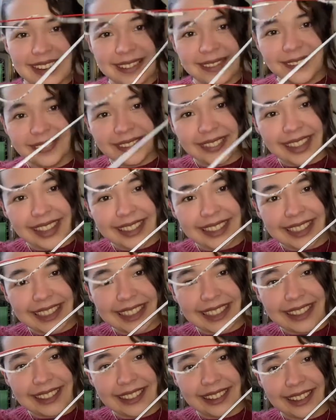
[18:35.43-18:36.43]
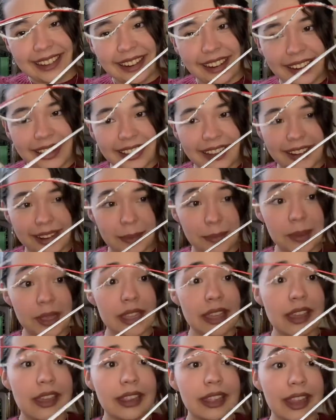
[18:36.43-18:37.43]
yeah, these are gonna
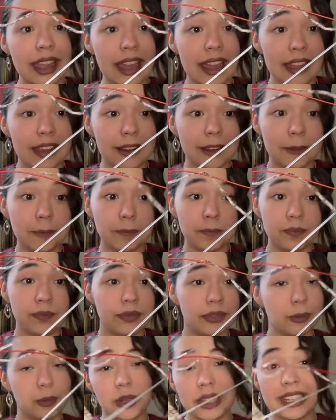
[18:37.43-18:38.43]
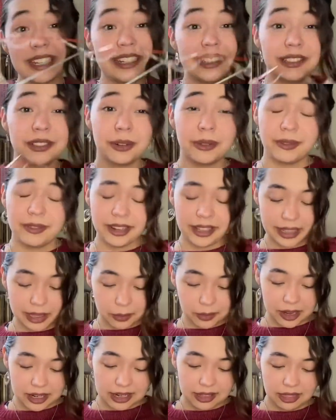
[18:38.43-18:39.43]
be like when I don't really
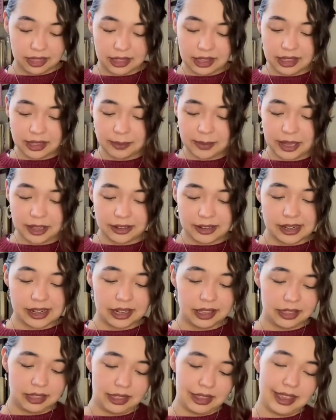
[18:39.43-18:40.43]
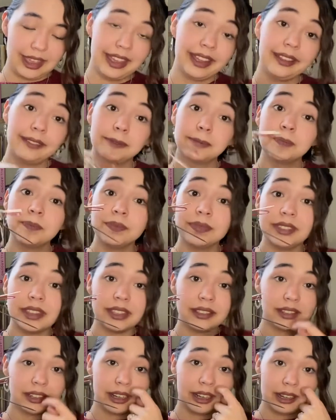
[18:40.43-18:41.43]
want to think about anything.
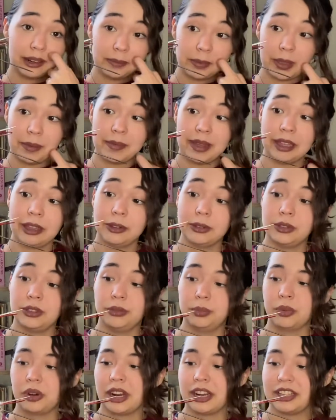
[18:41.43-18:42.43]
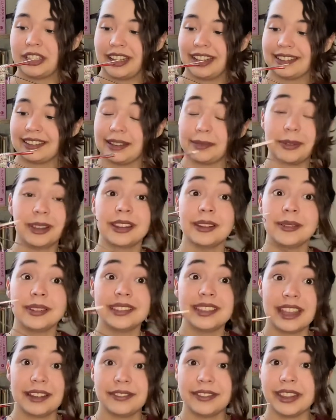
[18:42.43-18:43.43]
These are gonna be my go-to project.
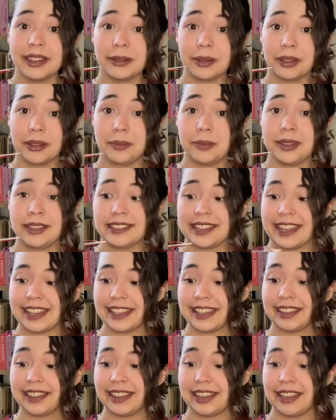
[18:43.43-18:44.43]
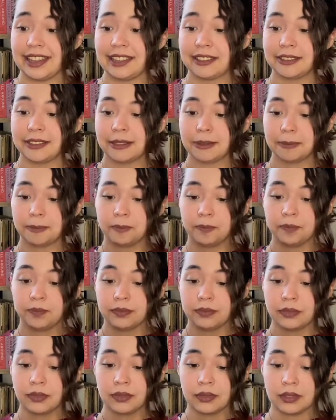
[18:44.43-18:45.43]
Definitely be the,
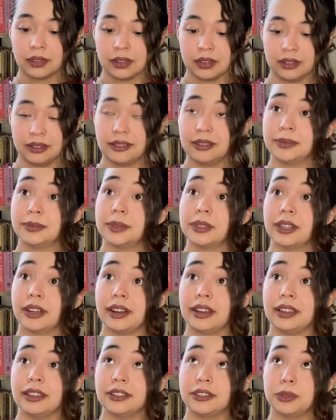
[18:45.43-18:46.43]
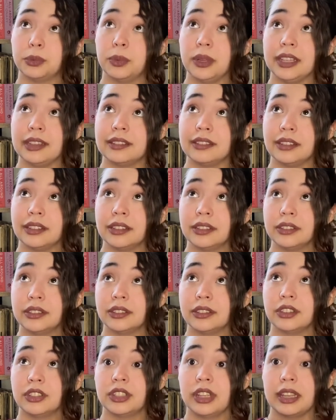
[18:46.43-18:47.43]
I'm sorry, there's wind
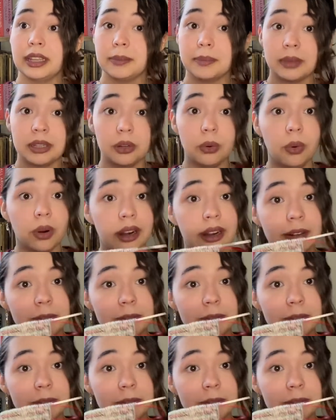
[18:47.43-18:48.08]
shaking my door.